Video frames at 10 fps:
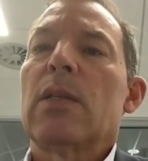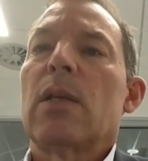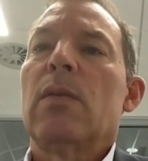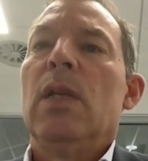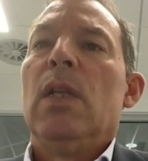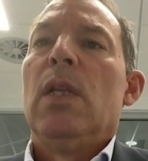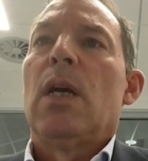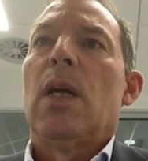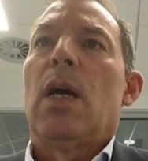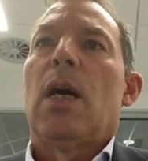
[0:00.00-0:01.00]
So
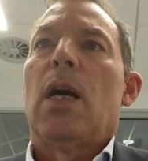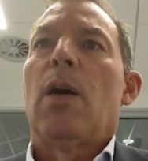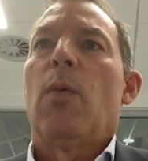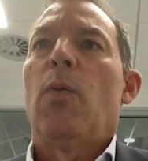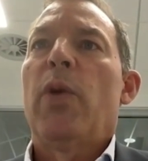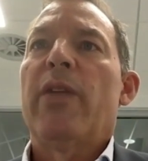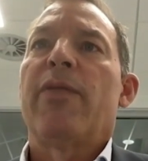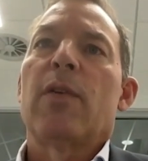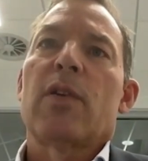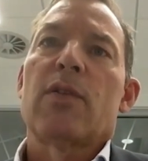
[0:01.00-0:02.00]
we
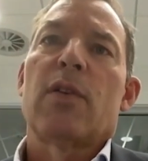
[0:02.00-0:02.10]
focus